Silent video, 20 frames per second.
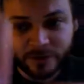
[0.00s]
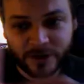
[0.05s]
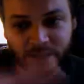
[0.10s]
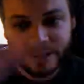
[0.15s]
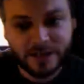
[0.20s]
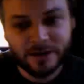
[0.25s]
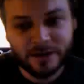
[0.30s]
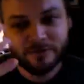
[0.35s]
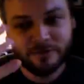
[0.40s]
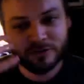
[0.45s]

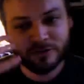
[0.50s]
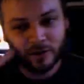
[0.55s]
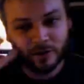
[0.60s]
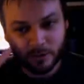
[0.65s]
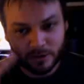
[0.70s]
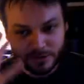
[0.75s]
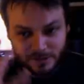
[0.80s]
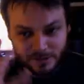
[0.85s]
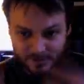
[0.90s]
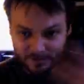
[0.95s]

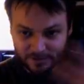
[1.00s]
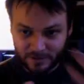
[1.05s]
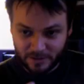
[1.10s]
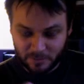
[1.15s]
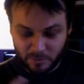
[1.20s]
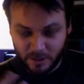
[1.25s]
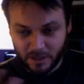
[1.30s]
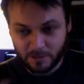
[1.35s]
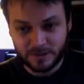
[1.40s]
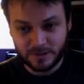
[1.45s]
influence the
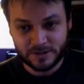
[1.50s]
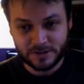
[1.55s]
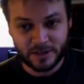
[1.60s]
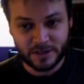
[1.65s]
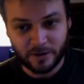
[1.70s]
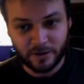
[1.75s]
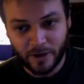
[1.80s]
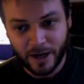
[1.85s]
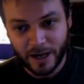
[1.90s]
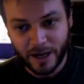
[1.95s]
baby's
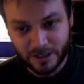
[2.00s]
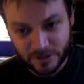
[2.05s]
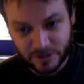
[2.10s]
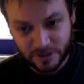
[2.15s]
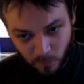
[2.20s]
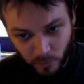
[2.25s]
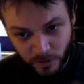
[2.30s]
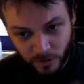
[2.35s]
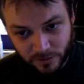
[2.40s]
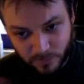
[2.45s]

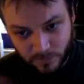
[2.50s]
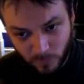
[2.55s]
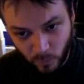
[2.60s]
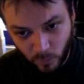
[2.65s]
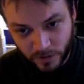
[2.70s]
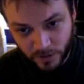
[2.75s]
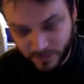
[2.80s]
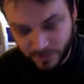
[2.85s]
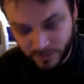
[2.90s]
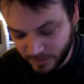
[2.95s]
interaction
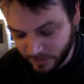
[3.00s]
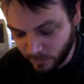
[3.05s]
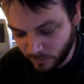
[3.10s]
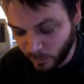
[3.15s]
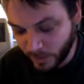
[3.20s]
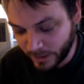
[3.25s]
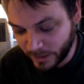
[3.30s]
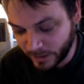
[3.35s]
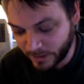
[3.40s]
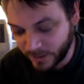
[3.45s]
with it
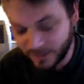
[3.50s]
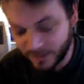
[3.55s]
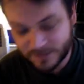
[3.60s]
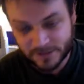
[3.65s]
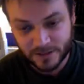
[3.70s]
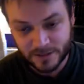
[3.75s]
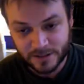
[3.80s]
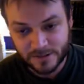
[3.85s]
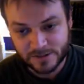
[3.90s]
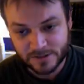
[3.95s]

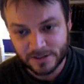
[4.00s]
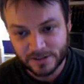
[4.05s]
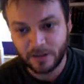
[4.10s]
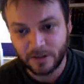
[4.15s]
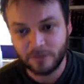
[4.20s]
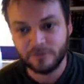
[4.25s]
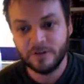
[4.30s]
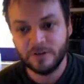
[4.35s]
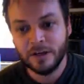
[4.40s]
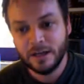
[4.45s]
recognizing
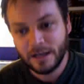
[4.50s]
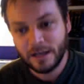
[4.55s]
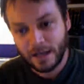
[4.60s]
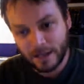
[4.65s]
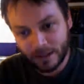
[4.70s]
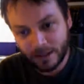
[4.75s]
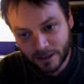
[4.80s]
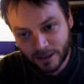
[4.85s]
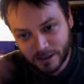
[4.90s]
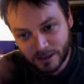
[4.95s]
itself
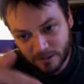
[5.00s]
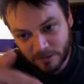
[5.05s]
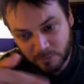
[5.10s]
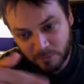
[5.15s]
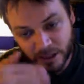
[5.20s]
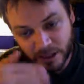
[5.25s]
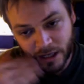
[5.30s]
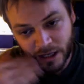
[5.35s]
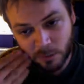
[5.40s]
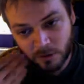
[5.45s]
and then
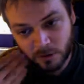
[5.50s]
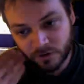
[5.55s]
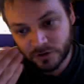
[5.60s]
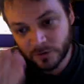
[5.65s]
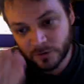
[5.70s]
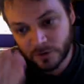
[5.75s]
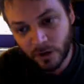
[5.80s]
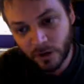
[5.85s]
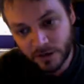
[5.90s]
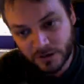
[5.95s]
being able
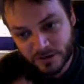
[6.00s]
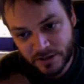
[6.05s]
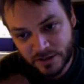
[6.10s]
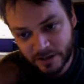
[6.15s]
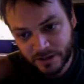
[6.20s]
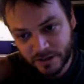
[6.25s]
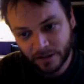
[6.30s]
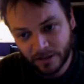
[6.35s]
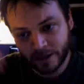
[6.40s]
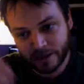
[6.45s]
to
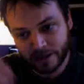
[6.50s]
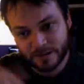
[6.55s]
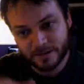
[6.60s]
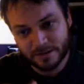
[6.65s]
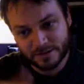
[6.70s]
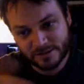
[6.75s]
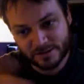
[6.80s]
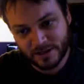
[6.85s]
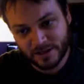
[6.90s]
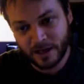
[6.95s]
articulate the
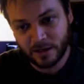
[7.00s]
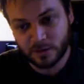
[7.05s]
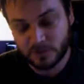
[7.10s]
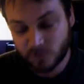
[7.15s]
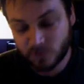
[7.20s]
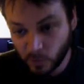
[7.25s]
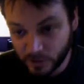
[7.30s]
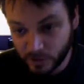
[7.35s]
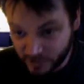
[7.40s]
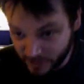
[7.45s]

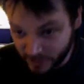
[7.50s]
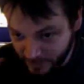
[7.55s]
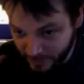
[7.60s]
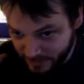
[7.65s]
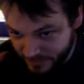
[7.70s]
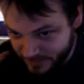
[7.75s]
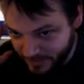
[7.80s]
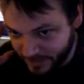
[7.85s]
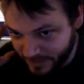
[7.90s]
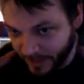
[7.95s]
sounds which it
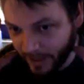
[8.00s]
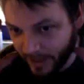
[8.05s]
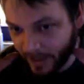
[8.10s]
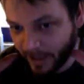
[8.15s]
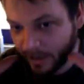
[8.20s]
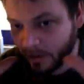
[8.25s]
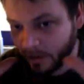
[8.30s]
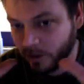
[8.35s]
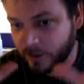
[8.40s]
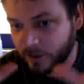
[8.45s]
is
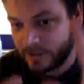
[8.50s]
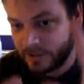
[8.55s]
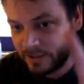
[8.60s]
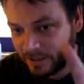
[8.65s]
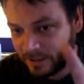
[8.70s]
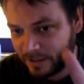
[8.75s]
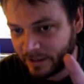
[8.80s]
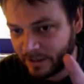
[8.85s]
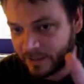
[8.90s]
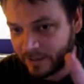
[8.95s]

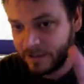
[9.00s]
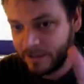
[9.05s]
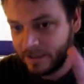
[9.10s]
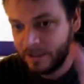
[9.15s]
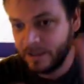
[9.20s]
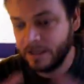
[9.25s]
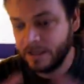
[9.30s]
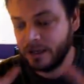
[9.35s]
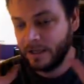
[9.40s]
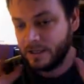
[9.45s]
inheriting.
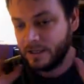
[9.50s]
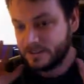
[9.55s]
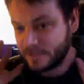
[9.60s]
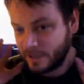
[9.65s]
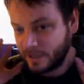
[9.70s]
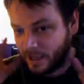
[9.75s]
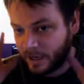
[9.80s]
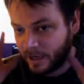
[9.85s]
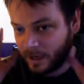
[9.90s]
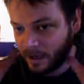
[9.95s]
It's
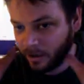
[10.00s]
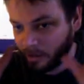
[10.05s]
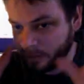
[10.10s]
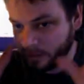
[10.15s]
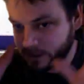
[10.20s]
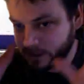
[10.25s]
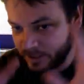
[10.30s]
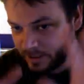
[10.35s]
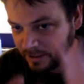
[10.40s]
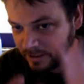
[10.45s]

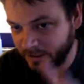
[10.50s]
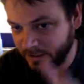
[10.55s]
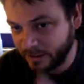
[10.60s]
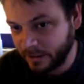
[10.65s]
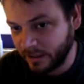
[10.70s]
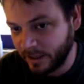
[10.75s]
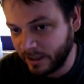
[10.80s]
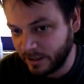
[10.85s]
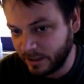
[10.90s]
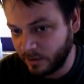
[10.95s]
inheriting the
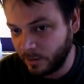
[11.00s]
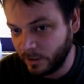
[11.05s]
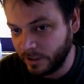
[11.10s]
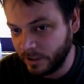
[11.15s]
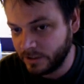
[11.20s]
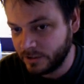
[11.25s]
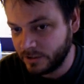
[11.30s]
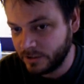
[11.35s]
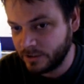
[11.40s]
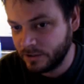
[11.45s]

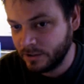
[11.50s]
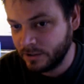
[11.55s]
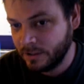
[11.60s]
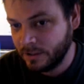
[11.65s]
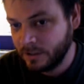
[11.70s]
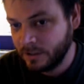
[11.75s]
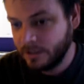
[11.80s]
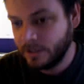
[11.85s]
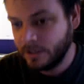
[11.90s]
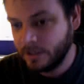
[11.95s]
language.
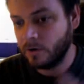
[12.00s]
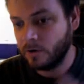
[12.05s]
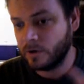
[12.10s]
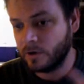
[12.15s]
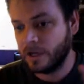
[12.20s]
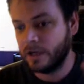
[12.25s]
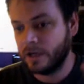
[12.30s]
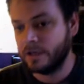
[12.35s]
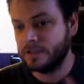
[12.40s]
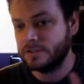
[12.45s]

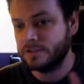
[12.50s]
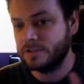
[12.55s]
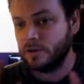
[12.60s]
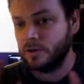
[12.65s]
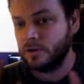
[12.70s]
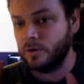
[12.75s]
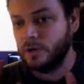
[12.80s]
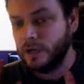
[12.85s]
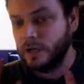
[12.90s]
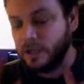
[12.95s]
Okay,
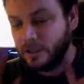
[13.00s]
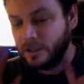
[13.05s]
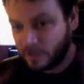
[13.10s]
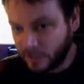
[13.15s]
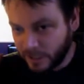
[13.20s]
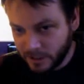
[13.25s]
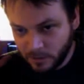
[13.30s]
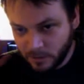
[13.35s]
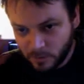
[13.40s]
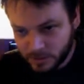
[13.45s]
so the
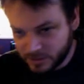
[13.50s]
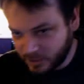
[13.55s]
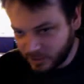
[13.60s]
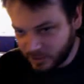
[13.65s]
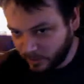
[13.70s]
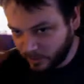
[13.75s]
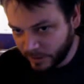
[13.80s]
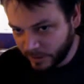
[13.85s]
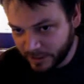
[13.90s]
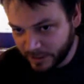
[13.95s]
language
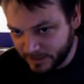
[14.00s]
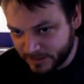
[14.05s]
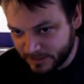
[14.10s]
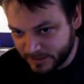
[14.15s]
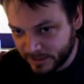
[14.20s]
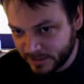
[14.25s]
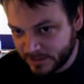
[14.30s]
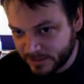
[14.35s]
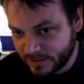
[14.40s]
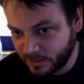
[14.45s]
already
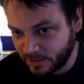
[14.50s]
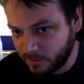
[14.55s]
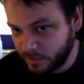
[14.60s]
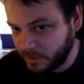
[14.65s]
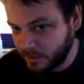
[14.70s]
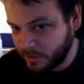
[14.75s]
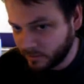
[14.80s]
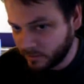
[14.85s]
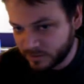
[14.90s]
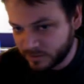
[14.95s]
existed.
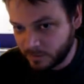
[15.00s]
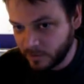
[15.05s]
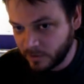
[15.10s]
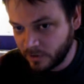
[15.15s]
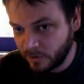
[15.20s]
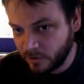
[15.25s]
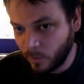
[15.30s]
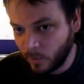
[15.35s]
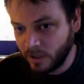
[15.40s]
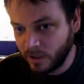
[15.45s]
People
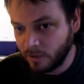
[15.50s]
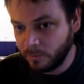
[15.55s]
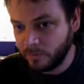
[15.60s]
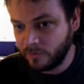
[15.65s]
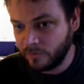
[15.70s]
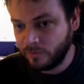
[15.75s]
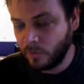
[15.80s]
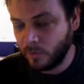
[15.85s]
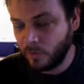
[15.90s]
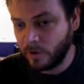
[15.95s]
spoke well
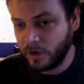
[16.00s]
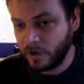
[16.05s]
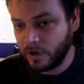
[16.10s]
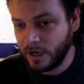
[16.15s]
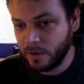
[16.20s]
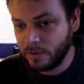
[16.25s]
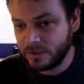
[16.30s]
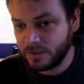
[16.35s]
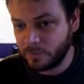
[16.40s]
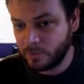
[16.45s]
before I
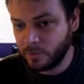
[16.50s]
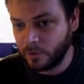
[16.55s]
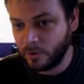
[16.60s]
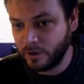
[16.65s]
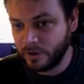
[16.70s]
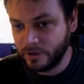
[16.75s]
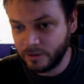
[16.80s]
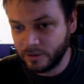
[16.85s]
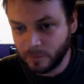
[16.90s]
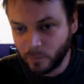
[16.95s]
was
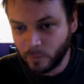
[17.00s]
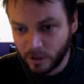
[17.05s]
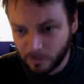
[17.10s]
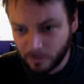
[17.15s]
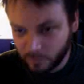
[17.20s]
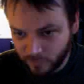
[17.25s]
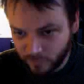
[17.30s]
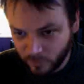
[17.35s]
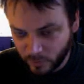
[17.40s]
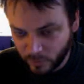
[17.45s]
born and well
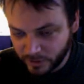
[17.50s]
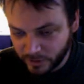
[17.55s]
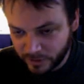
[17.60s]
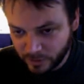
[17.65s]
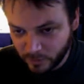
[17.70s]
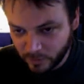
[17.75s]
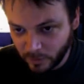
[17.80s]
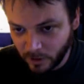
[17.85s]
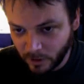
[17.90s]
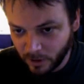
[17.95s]
before
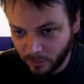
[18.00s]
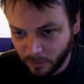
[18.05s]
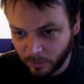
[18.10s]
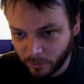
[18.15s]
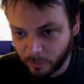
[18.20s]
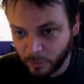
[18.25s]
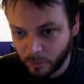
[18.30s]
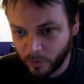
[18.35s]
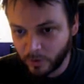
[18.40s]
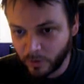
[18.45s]
you all were
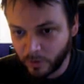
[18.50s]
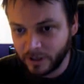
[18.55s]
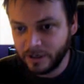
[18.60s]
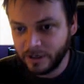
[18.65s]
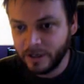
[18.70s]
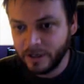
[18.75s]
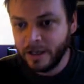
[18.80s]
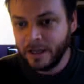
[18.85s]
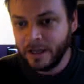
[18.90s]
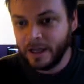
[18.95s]
born,
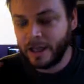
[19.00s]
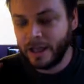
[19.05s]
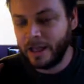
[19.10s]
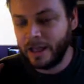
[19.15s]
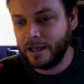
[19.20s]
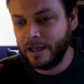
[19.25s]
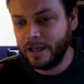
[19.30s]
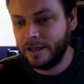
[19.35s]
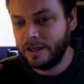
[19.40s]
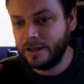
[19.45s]

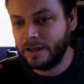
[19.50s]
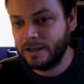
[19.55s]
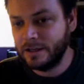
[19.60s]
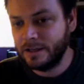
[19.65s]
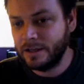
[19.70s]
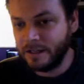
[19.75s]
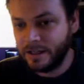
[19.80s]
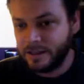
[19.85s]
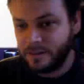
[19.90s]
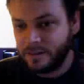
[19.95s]
and
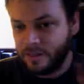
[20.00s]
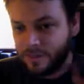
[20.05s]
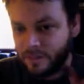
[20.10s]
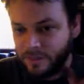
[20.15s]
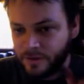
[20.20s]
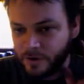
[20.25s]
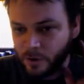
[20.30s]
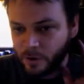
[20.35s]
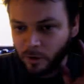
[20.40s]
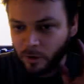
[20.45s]

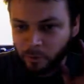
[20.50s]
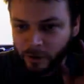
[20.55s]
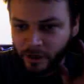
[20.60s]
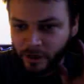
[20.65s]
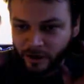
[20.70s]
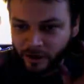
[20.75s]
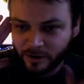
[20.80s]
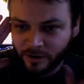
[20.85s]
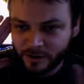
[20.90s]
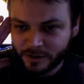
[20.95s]
your
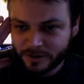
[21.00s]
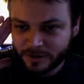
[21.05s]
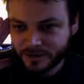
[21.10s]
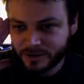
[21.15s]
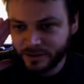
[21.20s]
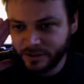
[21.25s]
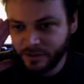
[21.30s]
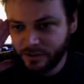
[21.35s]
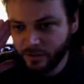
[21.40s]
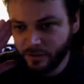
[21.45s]
parents
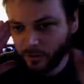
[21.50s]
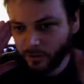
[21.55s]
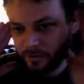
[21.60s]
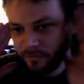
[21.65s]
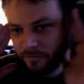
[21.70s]
and your